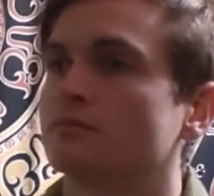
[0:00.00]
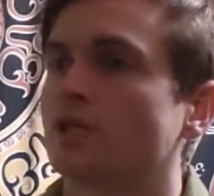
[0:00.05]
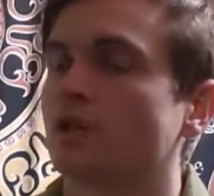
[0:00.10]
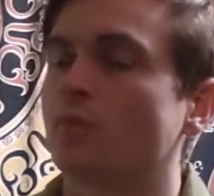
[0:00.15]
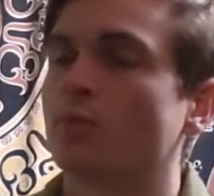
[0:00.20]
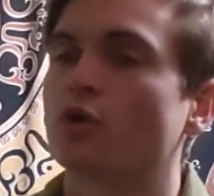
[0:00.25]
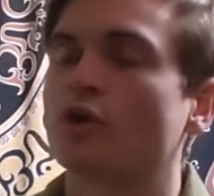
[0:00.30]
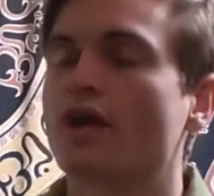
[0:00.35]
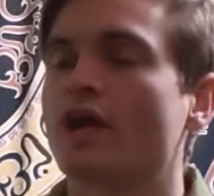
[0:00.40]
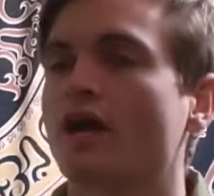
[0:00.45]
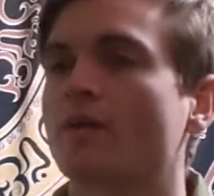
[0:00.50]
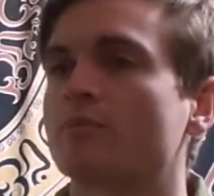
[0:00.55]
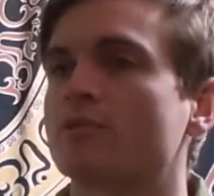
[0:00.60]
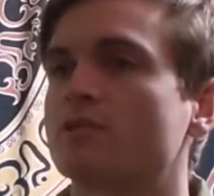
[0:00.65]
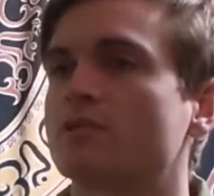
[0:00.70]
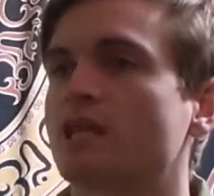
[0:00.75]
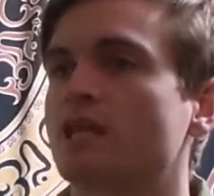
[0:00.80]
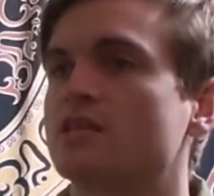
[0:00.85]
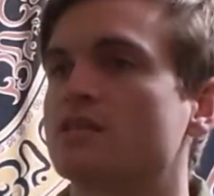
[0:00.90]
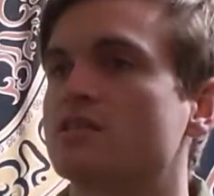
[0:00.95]
Now, perhaps
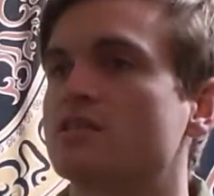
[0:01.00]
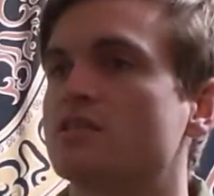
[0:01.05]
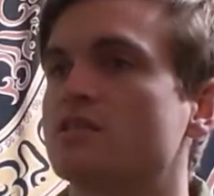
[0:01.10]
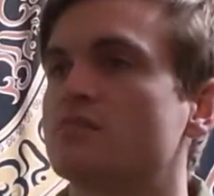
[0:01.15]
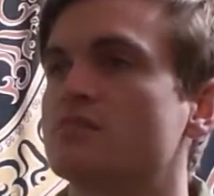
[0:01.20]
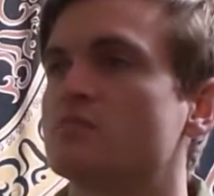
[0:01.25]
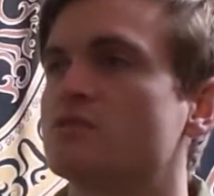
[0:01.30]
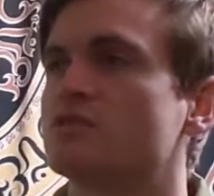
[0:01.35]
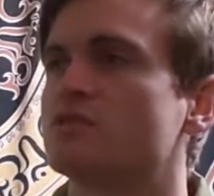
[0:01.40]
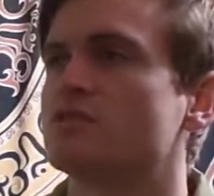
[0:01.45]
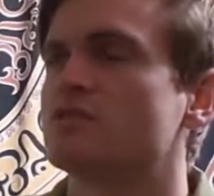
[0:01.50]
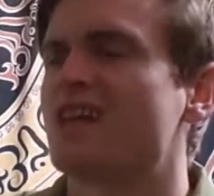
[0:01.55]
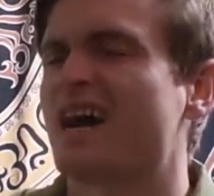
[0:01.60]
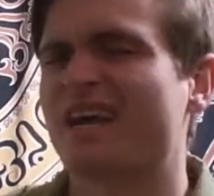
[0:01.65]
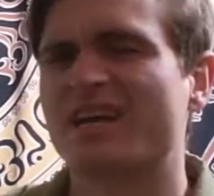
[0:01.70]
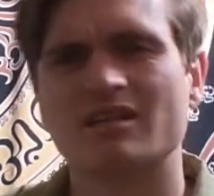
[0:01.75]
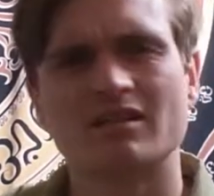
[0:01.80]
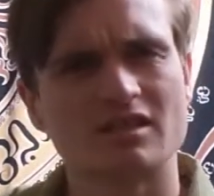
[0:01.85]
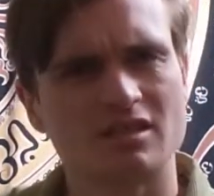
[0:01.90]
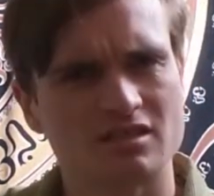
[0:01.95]
that seems
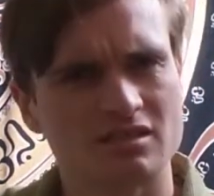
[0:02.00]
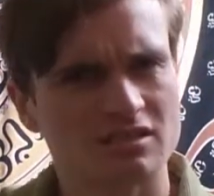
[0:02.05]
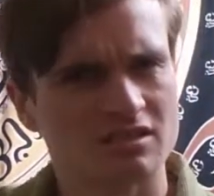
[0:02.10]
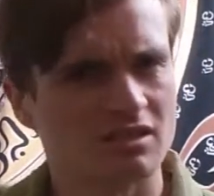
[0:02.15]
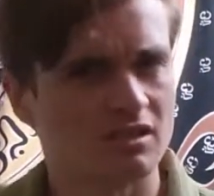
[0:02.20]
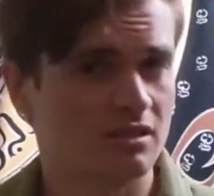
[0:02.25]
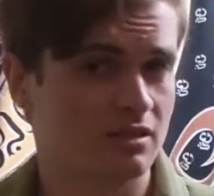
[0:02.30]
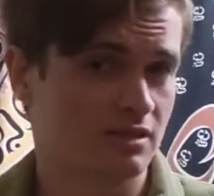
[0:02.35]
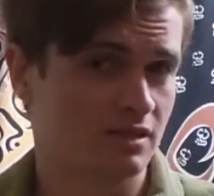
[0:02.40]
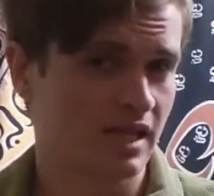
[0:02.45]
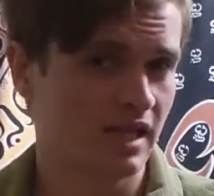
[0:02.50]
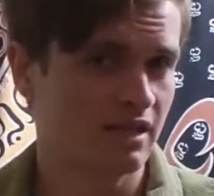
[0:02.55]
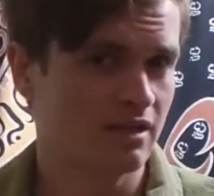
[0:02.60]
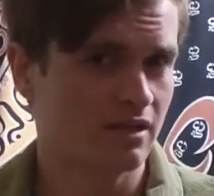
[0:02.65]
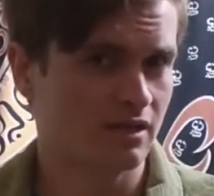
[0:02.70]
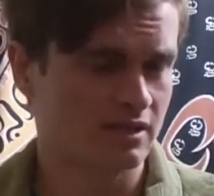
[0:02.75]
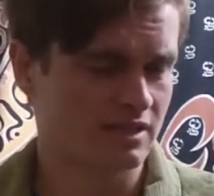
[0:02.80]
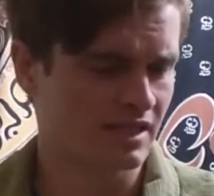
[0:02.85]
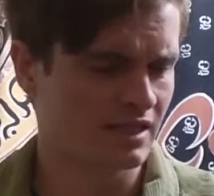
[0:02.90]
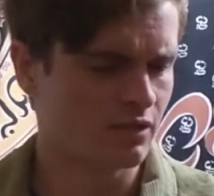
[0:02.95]
nihilist. Is
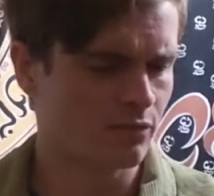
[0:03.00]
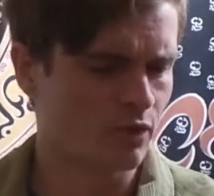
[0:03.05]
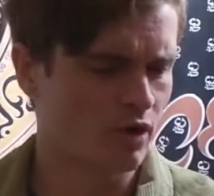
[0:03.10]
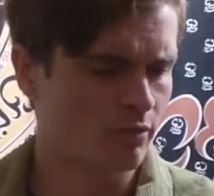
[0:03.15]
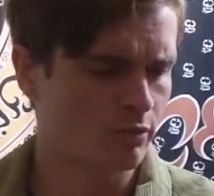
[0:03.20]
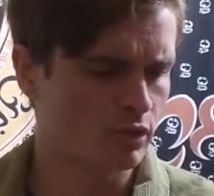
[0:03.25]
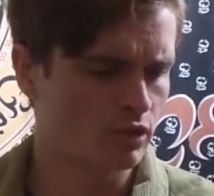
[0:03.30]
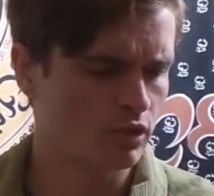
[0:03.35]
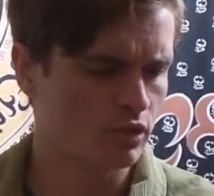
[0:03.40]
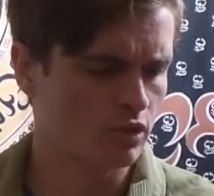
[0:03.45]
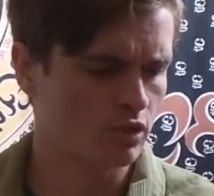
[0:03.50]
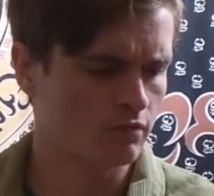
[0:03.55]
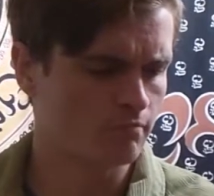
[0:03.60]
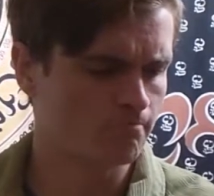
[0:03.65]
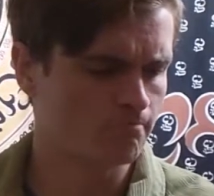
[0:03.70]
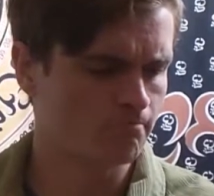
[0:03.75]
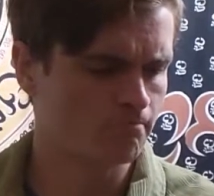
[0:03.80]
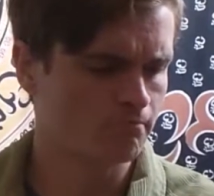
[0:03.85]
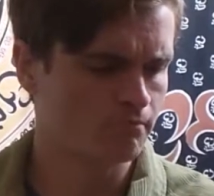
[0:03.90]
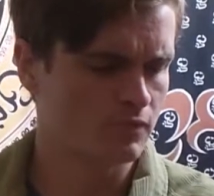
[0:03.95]
that the proper
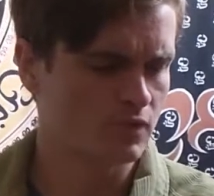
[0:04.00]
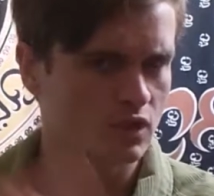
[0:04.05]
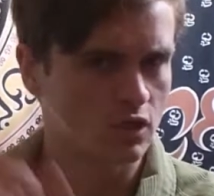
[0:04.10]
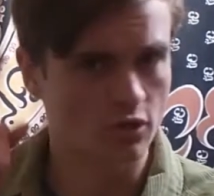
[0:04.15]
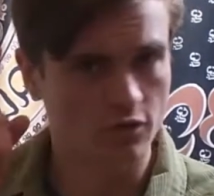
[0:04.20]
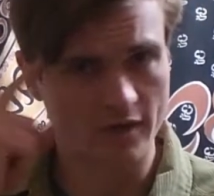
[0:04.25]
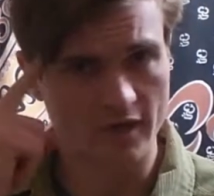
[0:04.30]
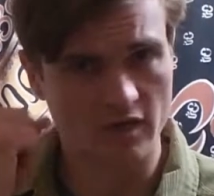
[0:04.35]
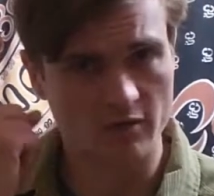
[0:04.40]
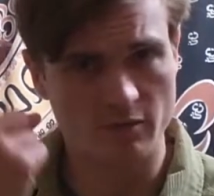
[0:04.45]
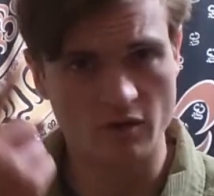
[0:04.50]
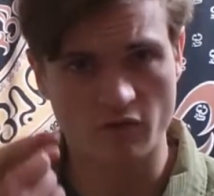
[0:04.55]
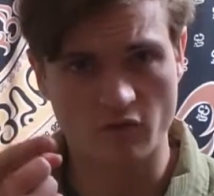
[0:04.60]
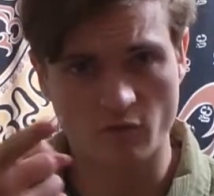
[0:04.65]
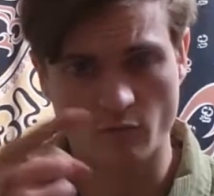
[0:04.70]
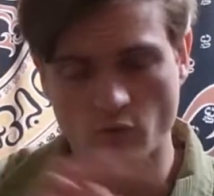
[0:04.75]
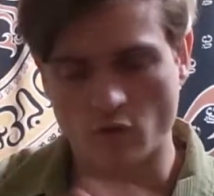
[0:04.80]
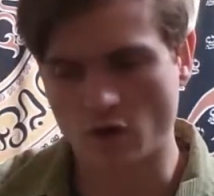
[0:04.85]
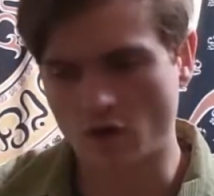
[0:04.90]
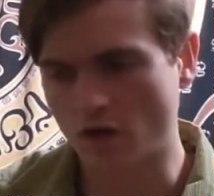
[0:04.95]
term? Correct me if
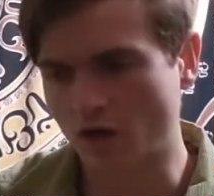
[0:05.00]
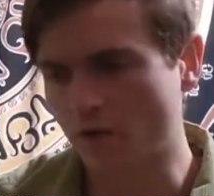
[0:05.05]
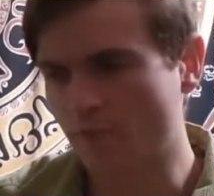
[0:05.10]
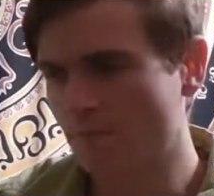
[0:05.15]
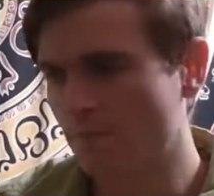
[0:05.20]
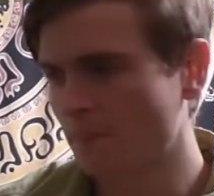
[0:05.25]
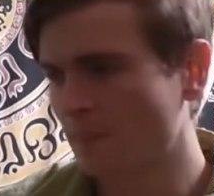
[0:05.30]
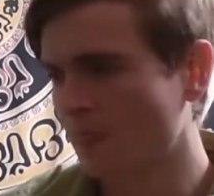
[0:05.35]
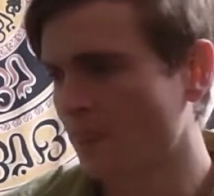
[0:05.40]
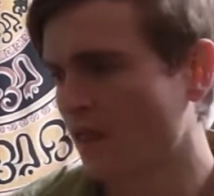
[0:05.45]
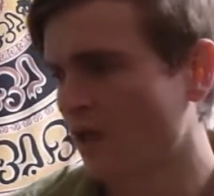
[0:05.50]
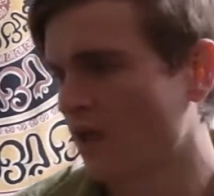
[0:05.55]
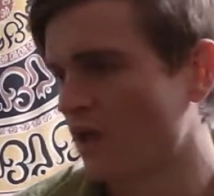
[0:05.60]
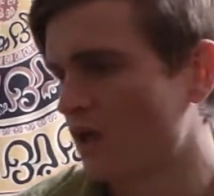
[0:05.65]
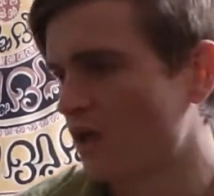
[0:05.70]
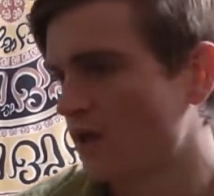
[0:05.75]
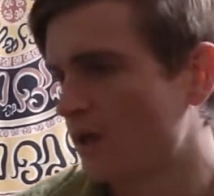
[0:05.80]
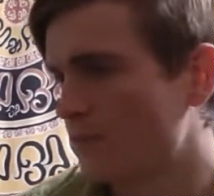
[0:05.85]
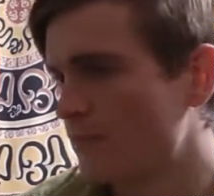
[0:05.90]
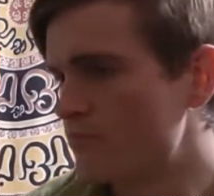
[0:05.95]
I'm wrong.
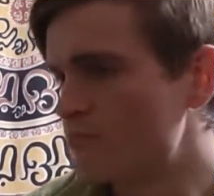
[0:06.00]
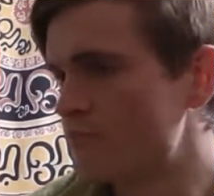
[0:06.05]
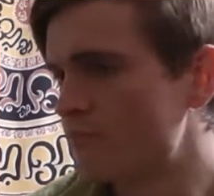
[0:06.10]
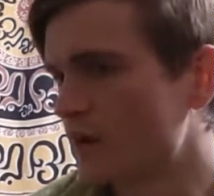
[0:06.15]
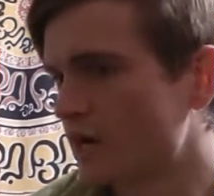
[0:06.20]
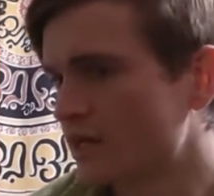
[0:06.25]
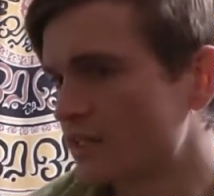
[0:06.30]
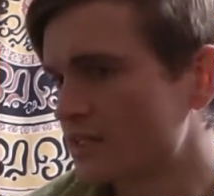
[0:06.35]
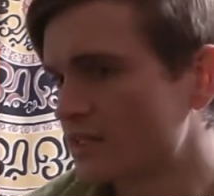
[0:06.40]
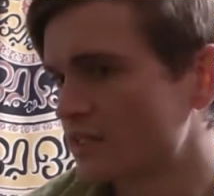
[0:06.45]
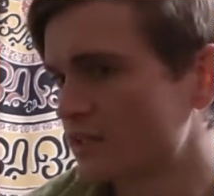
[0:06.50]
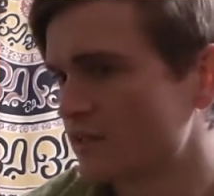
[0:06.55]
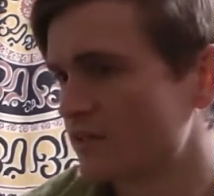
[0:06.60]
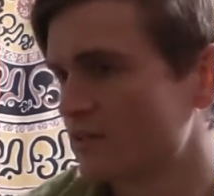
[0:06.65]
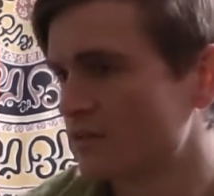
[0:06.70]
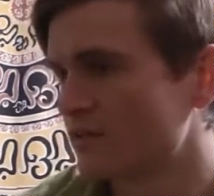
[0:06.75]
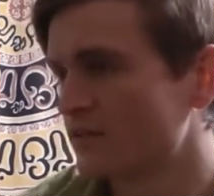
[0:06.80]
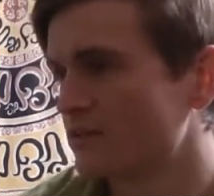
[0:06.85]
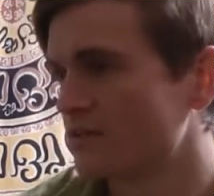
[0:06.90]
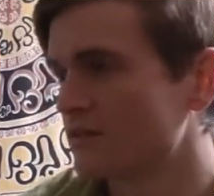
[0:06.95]
But
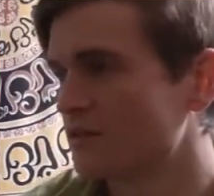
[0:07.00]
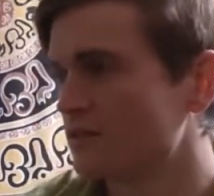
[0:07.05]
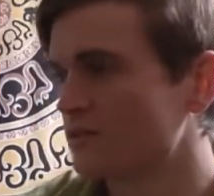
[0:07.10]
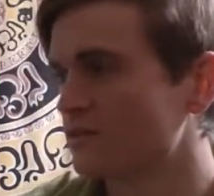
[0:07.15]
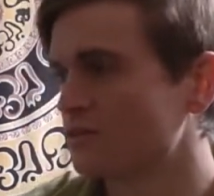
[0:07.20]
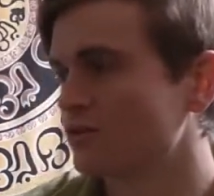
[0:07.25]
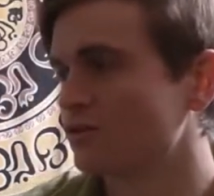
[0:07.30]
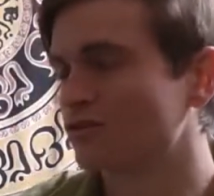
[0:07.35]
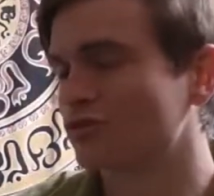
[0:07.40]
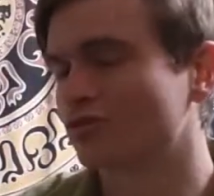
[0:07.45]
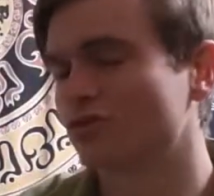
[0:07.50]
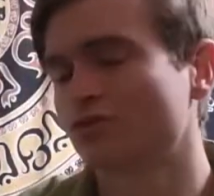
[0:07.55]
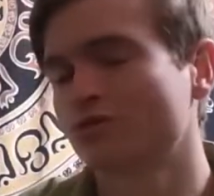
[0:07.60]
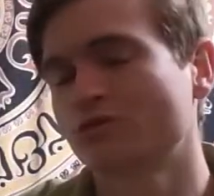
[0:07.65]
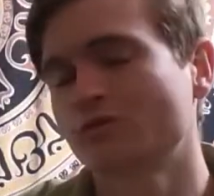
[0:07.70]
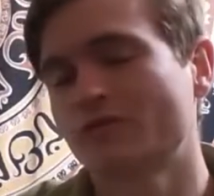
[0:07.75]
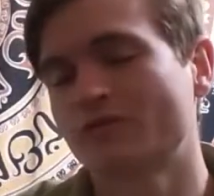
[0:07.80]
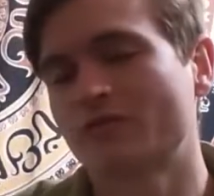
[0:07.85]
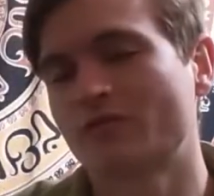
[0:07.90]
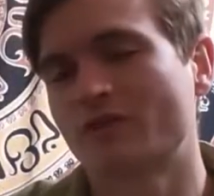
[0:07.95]
the
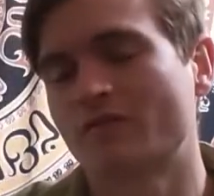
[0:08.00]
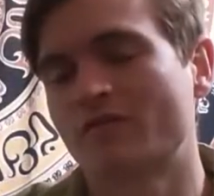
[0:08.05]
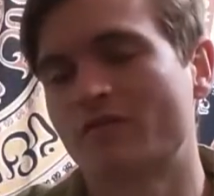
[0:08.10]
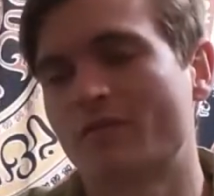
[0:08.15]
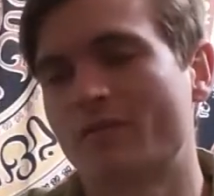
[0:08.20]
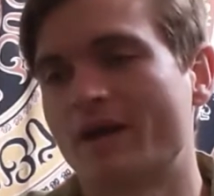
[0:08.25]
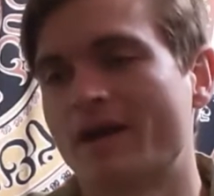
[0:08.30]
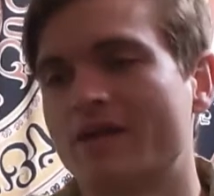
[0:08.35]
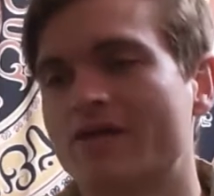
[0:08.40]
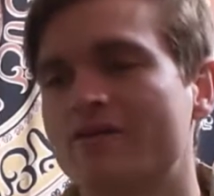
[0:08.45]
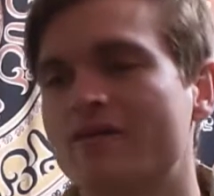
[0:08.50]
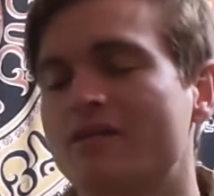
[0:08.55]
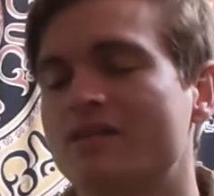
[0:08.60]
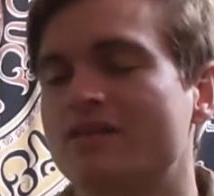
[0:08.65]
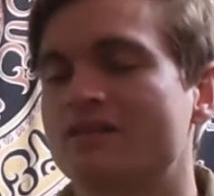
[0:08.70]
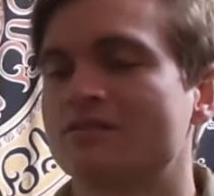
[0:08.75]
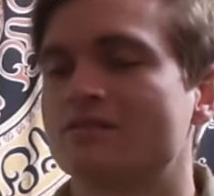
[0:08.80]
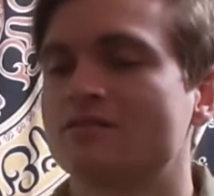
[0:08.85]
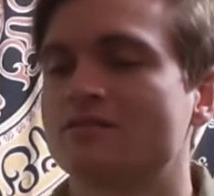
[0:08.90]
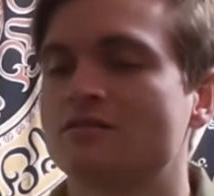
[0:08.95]
truth of the matter
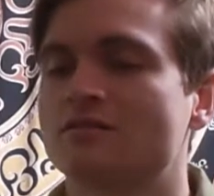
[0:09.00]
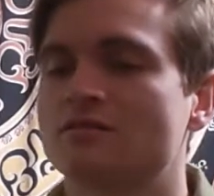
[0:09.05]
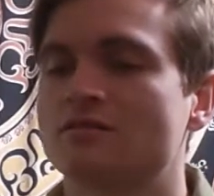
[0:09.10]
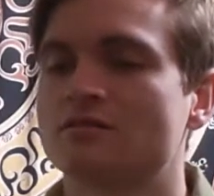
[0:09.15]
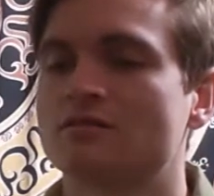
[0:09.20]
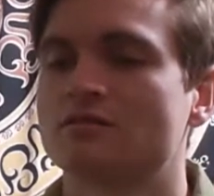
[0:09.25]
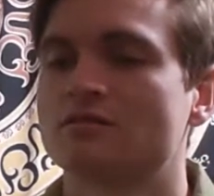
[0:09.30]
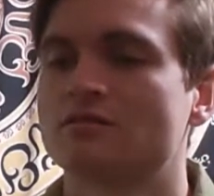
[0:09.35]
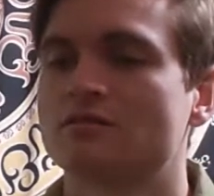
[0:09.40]
is,